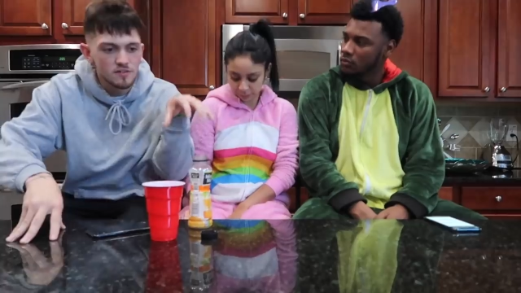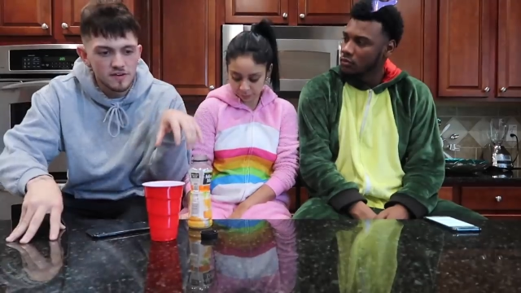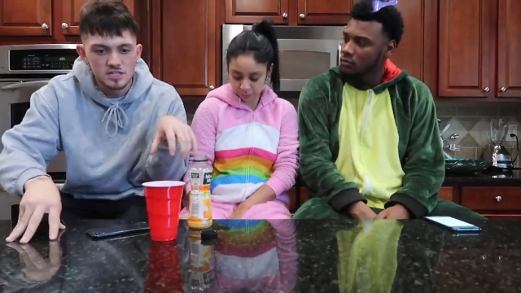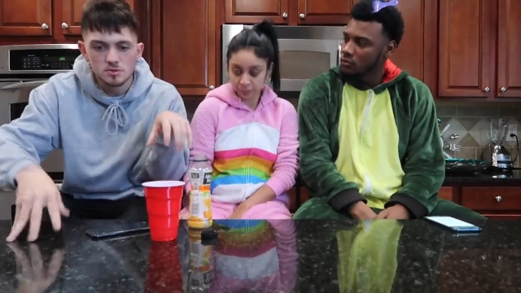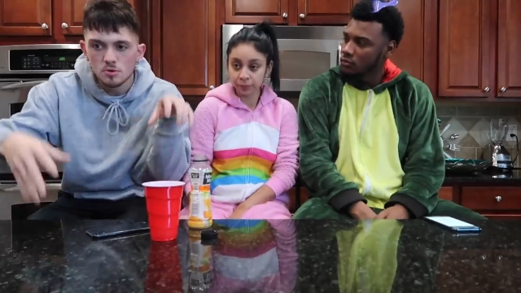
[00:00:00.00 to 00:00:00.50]
Speaker 1: and a
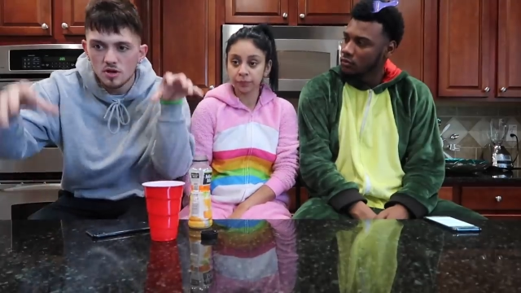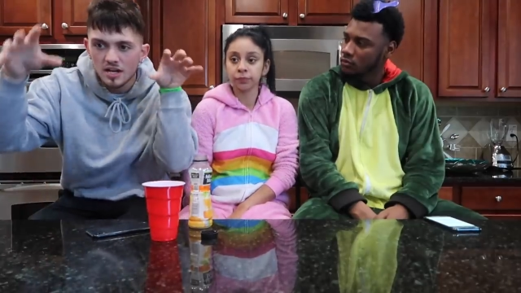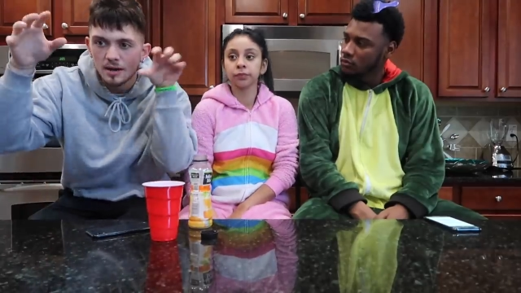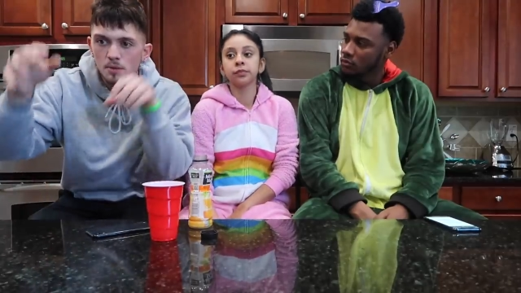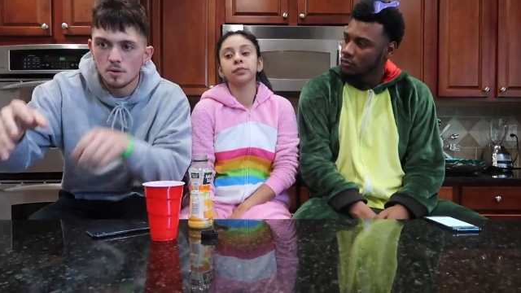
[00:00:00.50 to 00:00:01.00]
vegetable, and
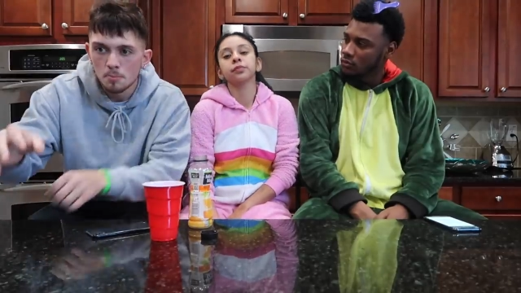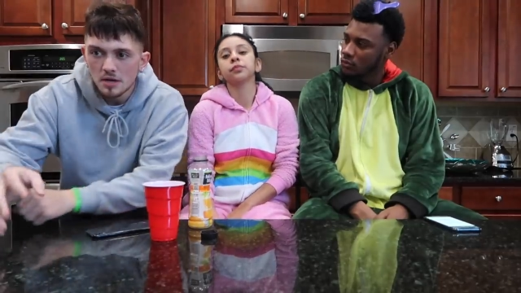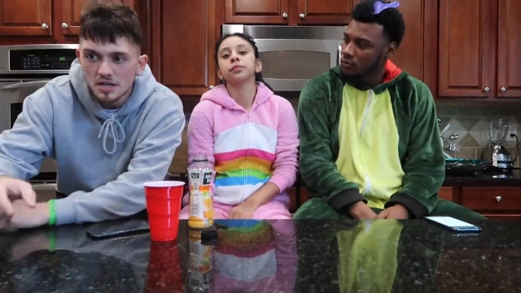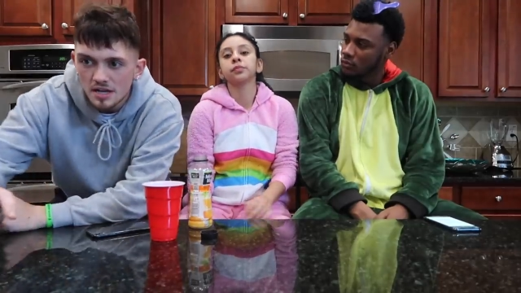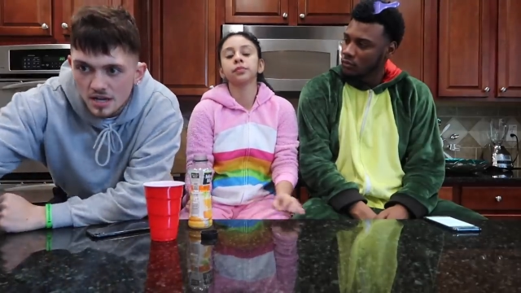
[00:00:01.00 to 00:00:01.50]
I'm gonna put
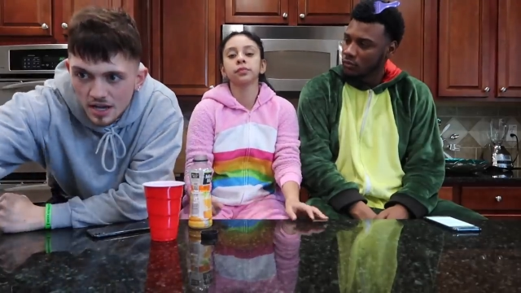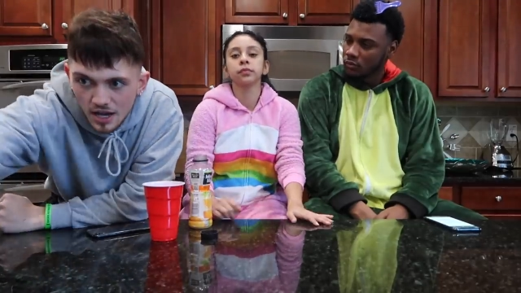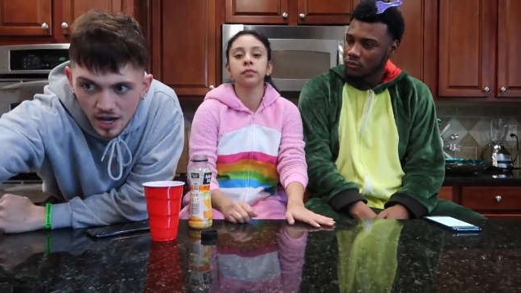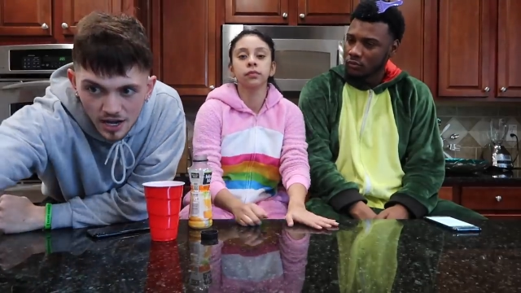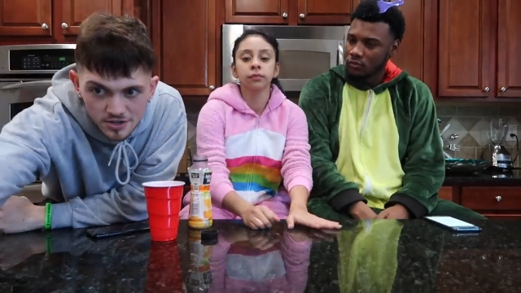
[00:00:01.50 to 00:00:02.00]
it
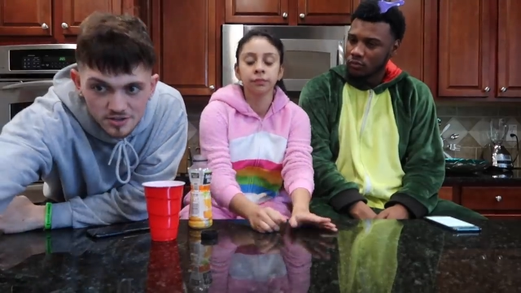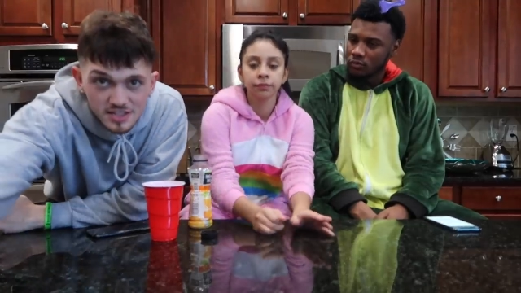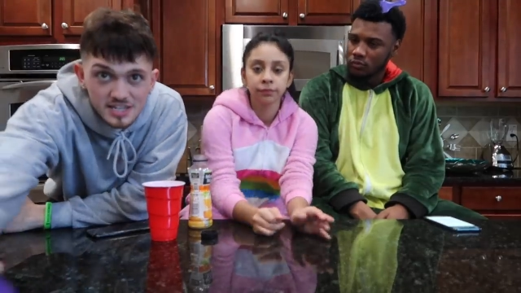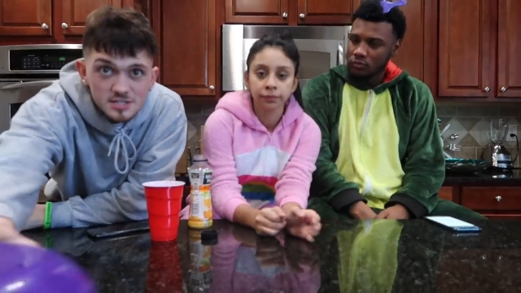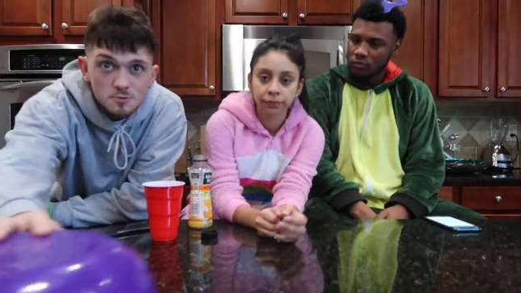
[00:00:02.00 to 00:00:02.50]
under
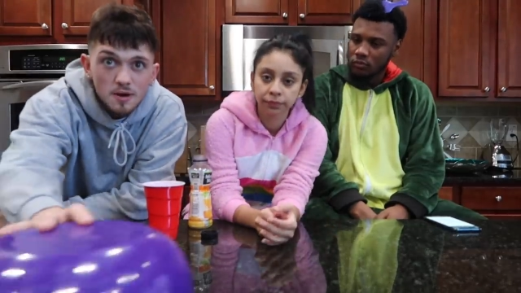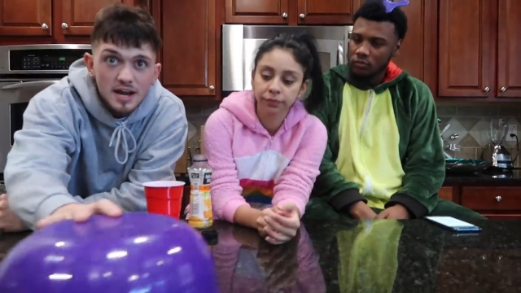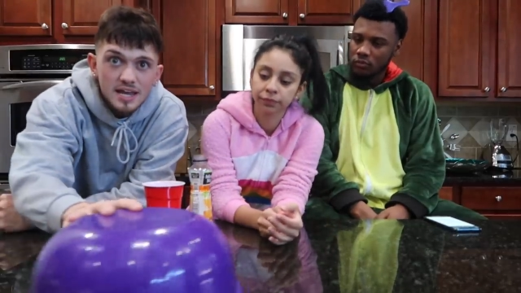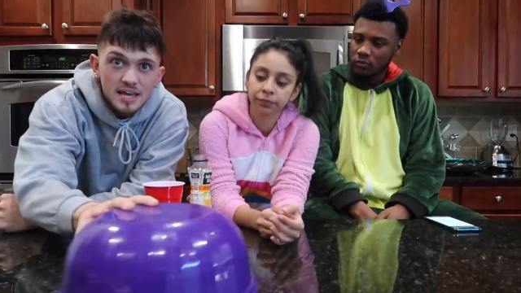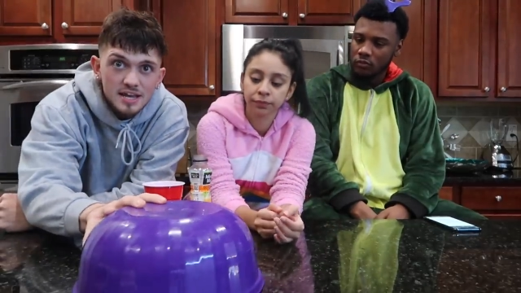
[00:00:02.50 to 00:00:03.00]
these
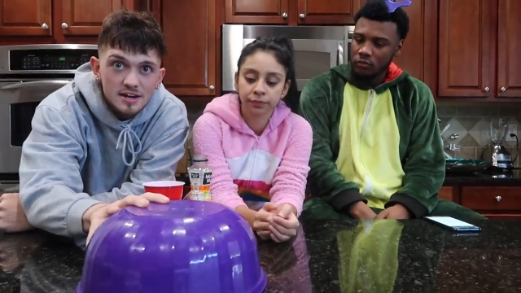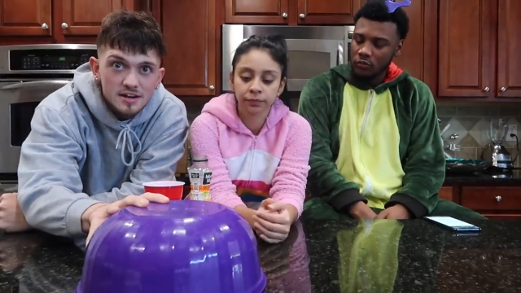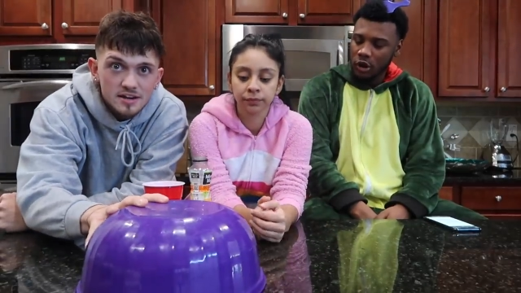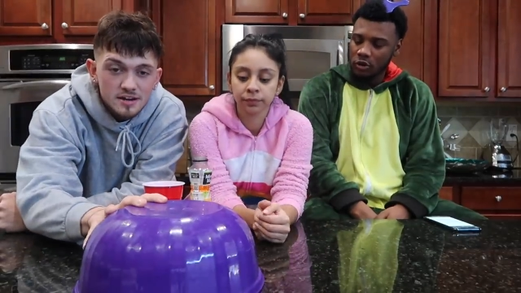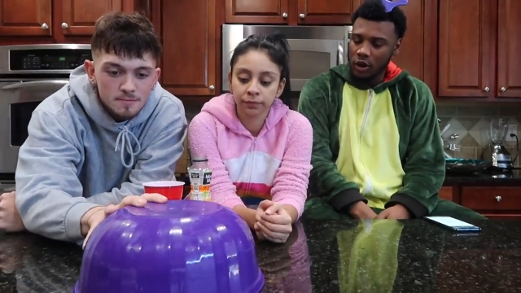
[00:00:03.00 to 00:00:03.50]
right
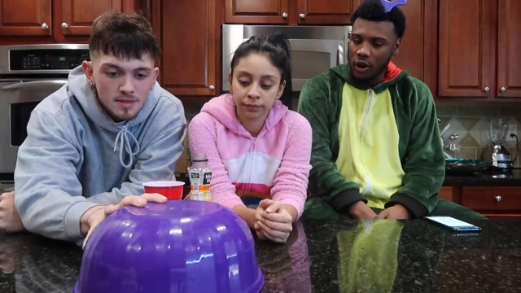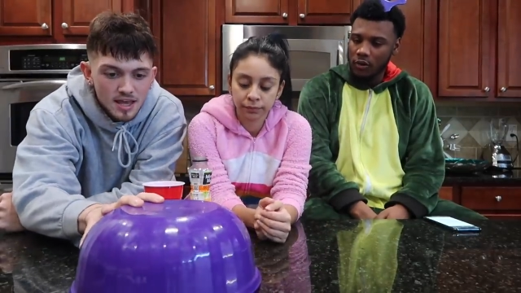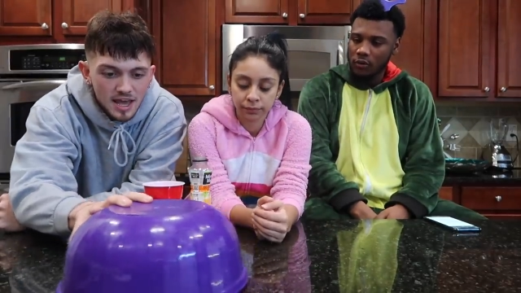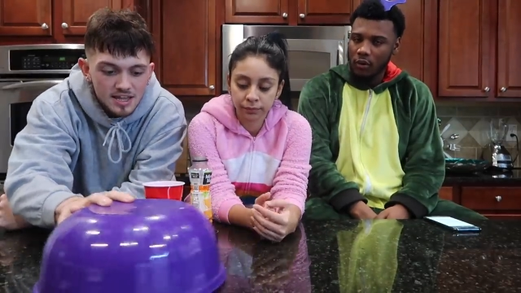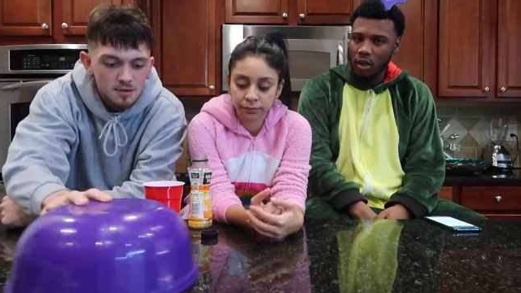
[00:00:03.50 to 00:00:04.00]
here.
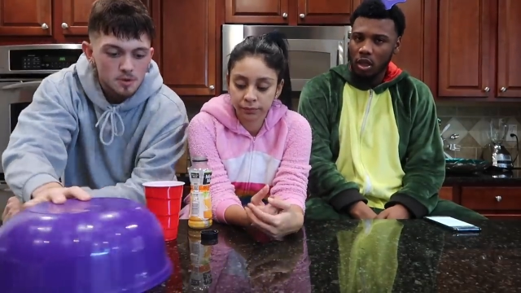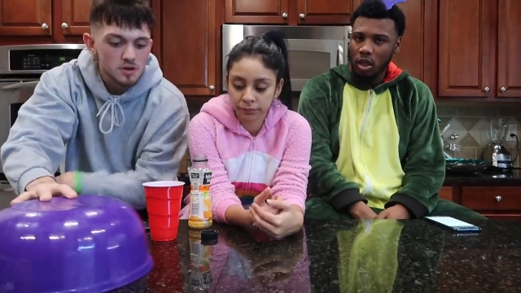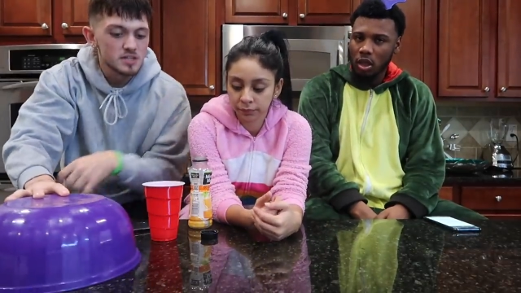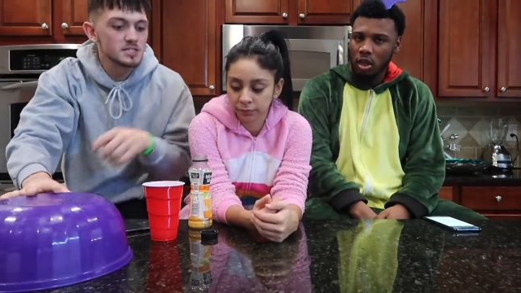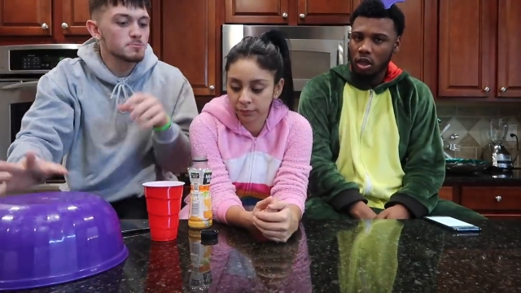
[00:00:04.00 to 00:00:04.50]
Okay. And then we're
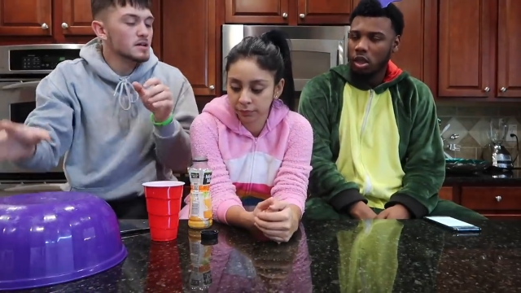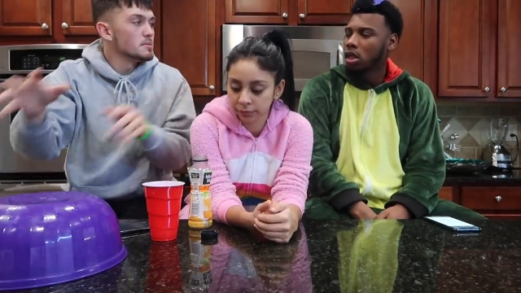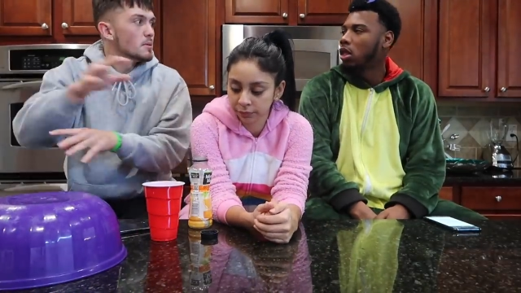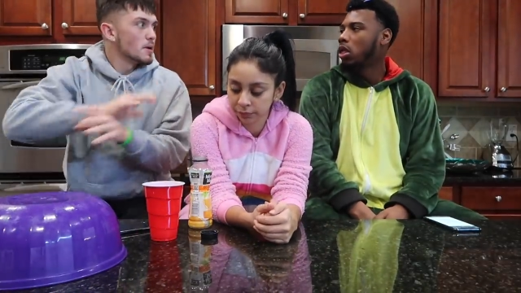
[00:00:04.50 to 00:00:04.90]
gonna spin them